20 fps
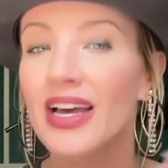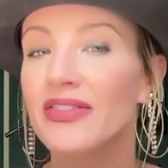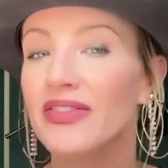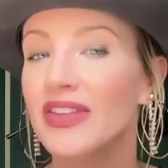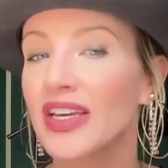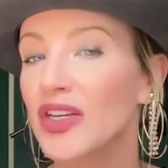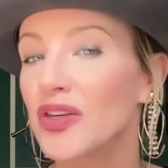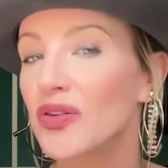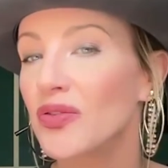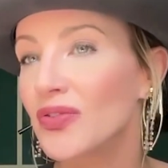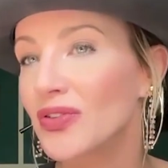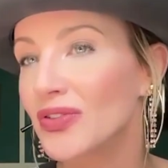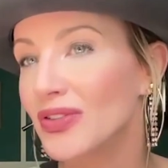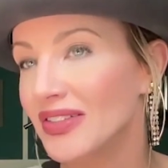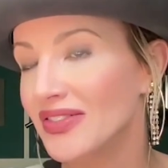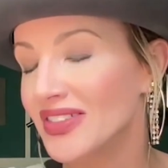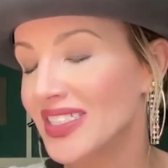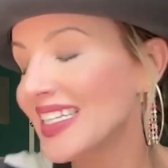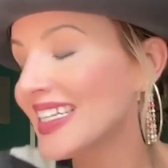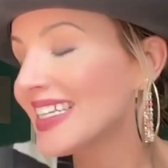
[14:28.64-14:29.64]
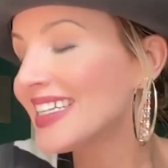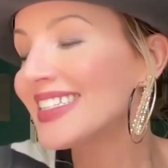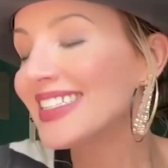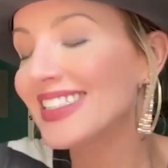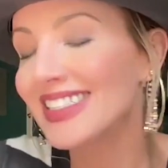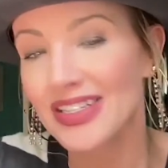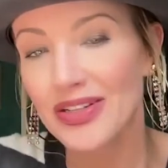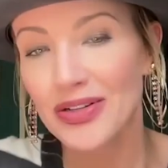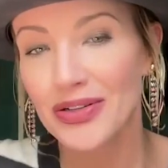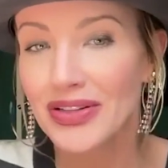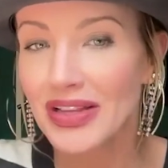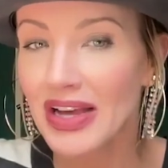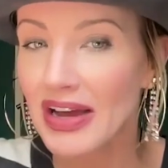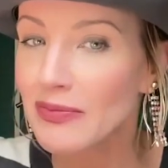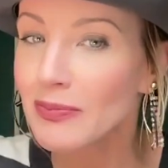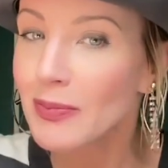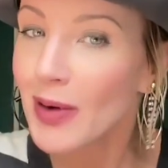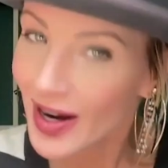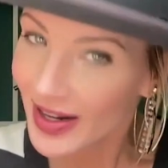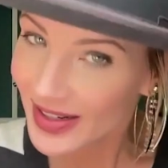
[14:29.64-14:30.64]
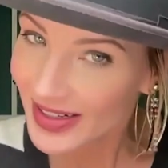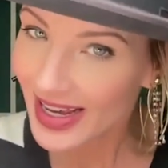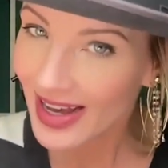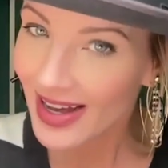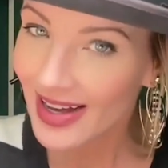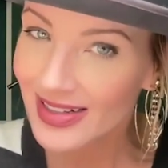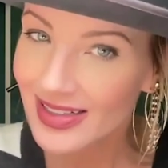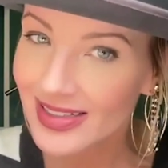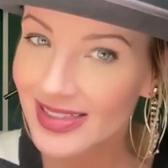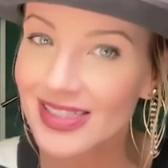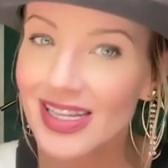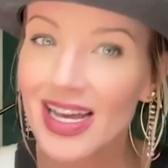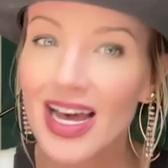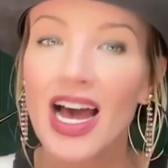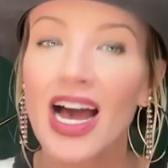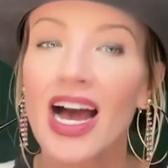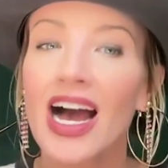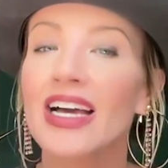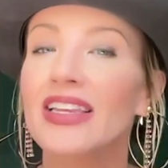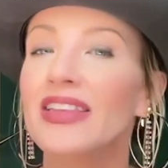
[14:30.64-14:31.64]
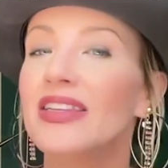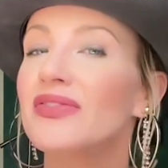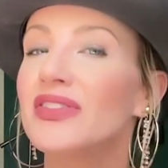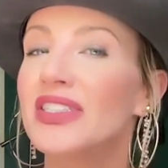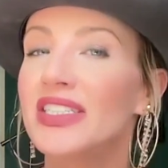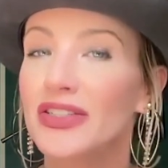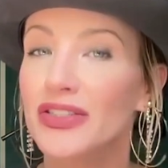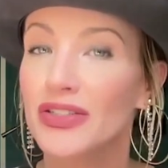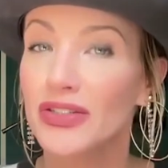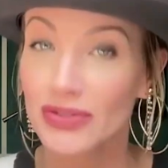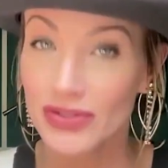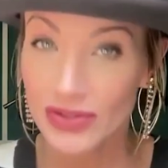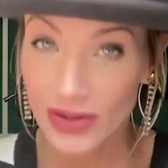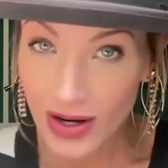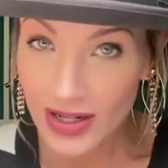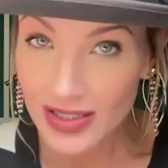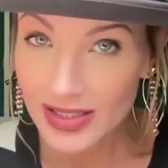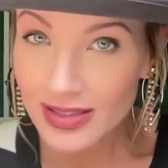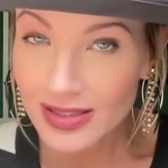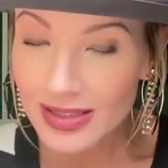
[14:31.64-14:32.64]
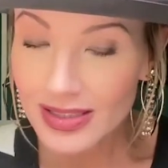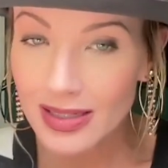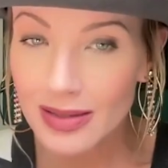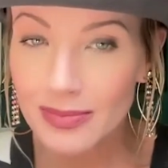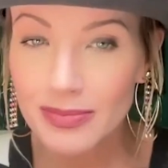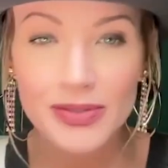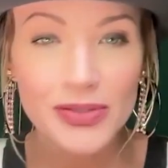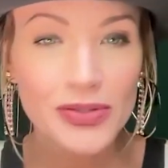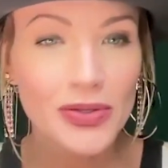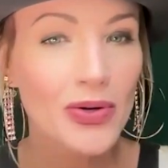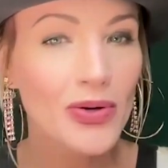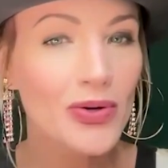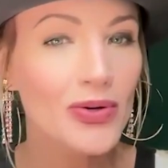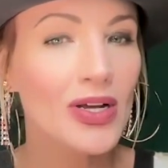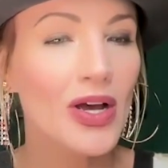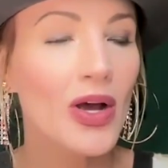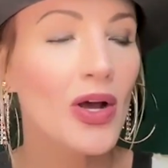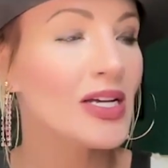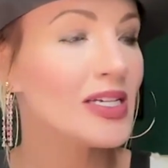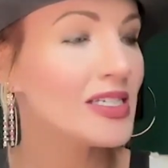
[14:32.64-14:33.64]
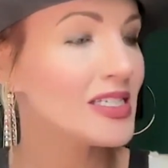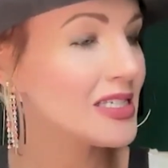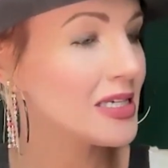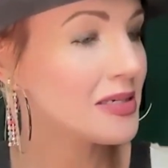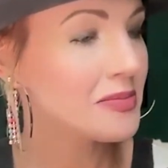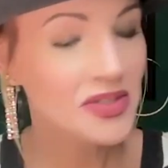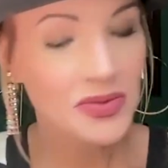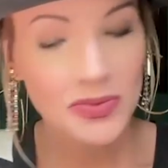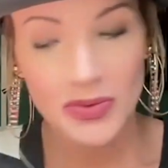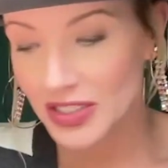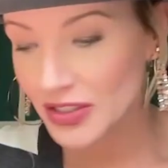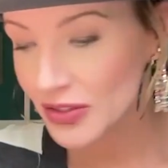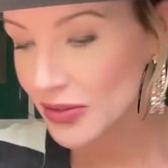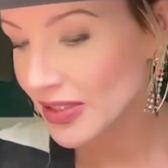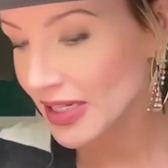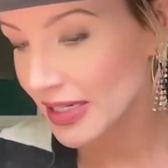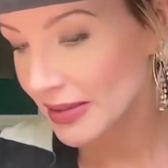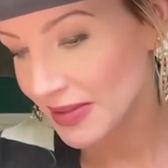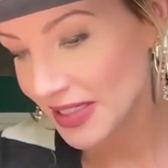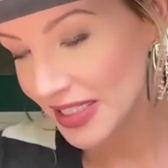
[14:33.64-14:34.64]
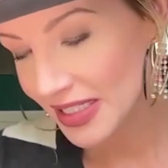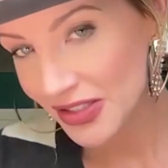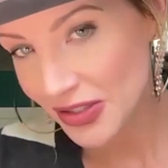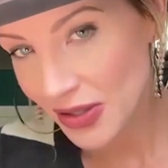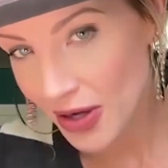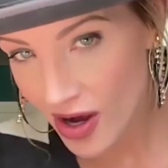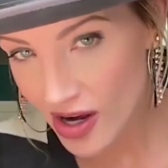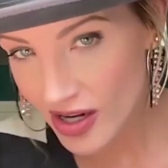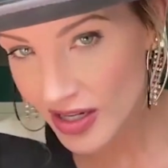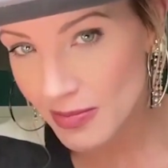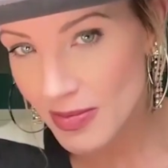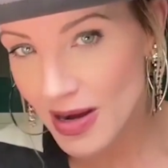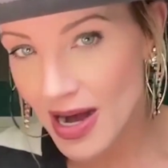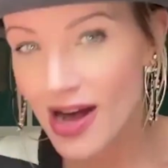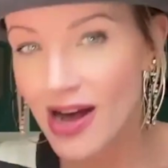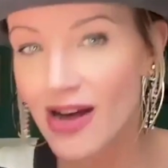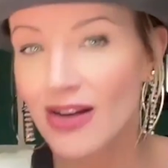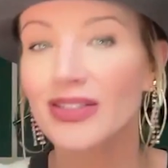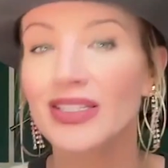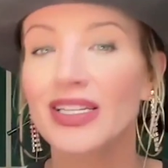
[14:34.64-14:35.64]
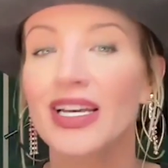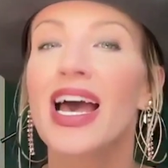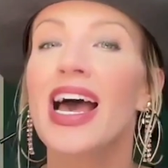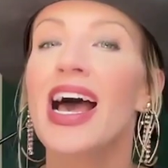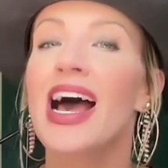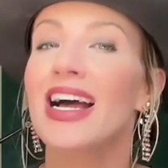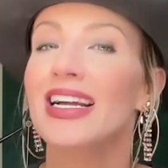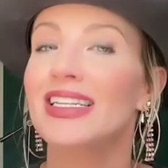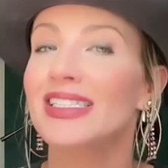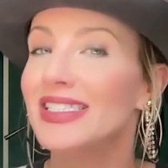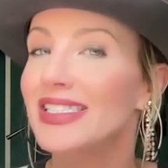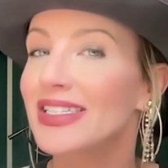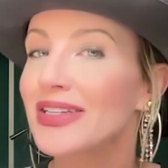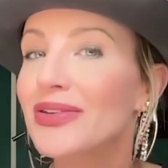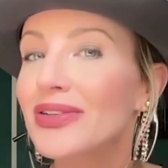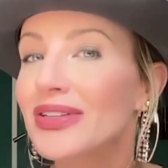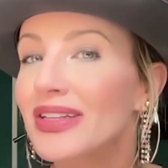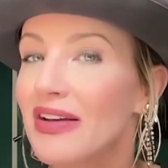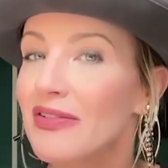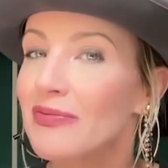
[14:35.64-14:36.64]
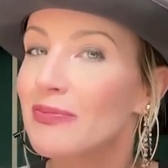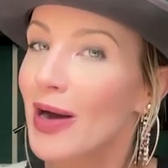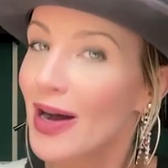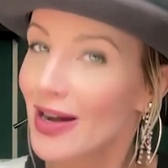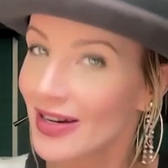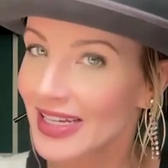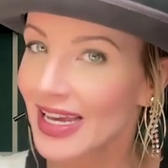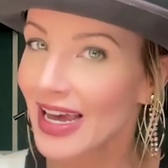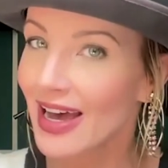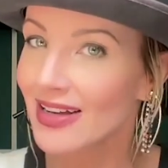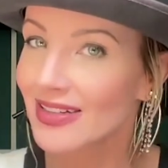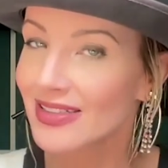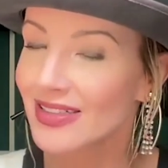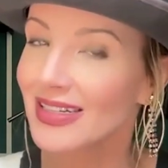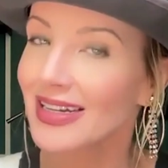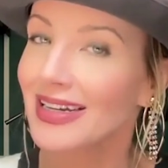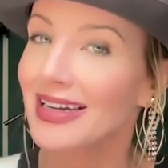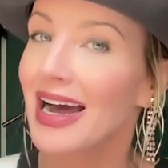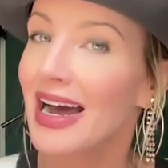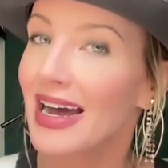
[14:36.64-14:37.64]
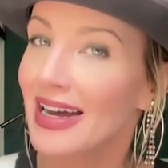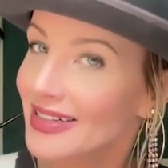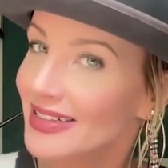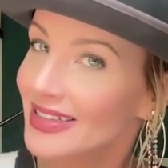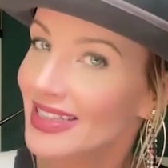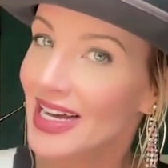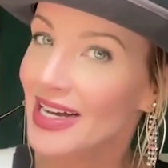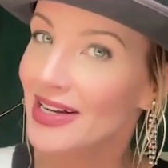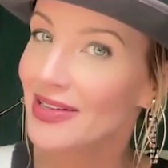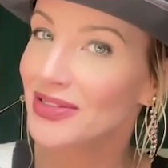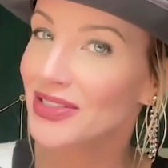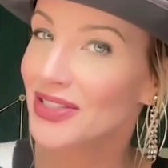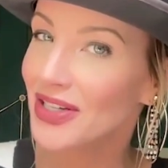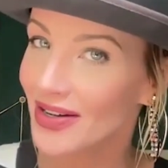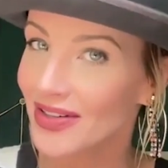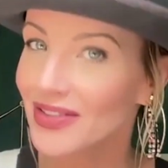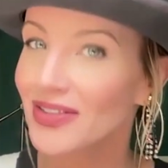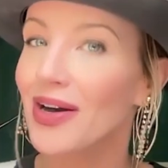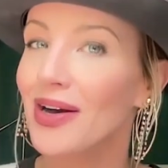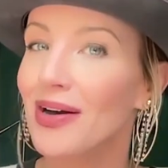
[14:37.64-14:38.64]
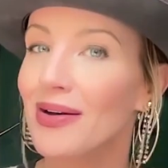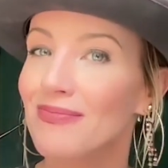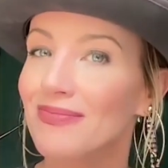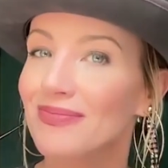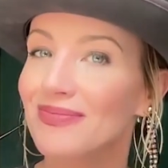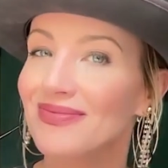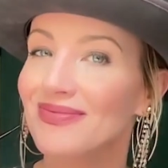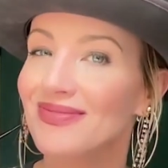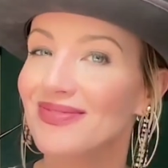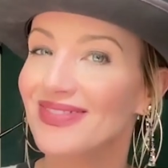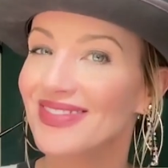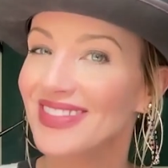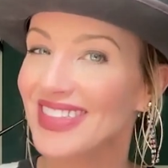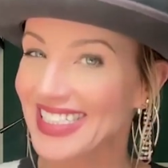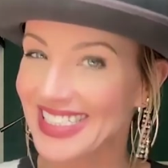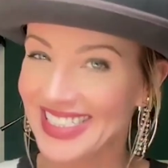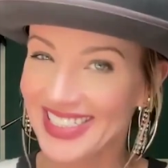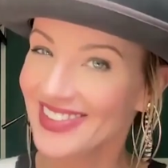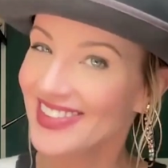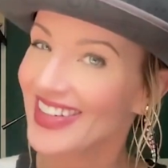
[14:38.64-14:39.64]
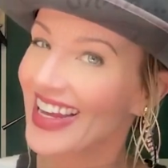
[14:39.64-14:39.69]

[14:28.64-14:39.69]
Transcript: Thank you for listening to Secret Life Podcasts. I'd love to hear your thoughts on the episode. Send me what you'd like me to talk about at secretlifepodcast@icloud.com. Until